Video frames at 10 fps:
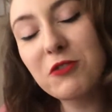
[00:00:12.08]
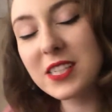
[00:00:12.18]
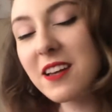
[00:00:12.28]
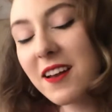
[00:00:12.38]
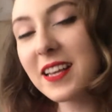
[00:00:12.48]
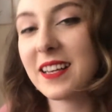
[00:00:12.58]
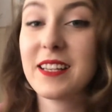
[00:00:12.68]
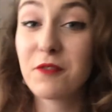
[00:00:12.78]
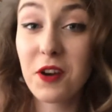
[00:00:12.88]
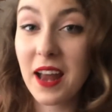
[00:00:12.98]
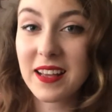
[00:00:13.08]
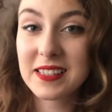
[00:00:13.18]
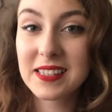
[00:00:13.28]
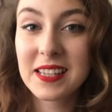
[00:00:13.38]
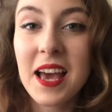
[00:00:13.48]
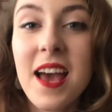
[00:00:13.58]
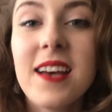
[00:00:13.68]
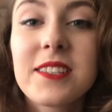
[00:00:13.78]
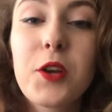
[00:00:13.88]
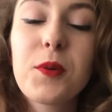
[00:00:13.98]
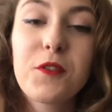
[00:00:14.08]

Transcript: returning. It's very nice. So